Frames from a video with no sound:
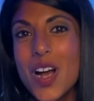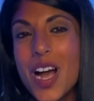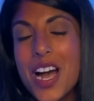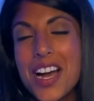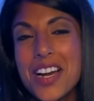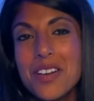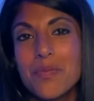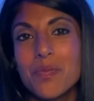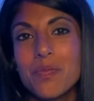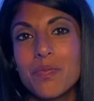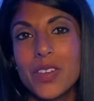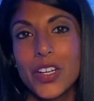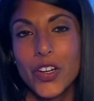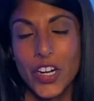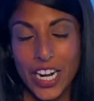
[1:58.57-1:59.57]
I
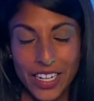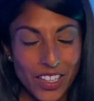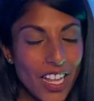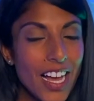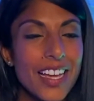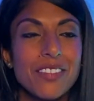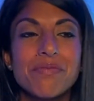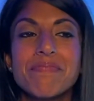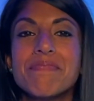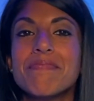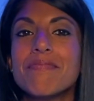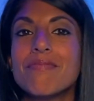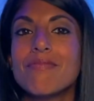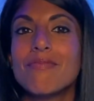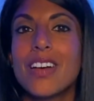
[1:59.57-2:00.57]
cried a lot.
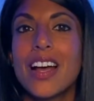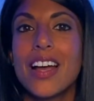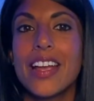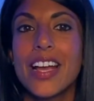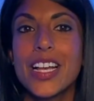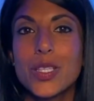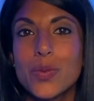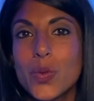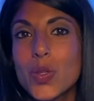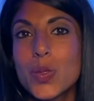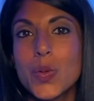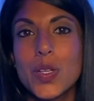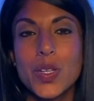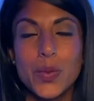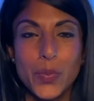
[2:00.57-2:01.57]
My husband was
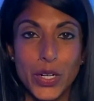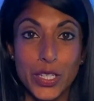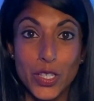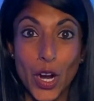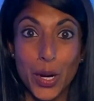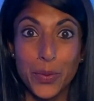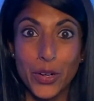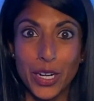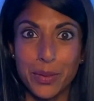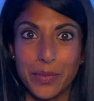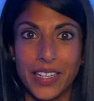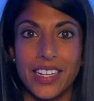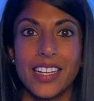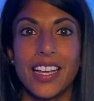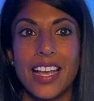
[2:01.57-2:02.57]
put his arm around me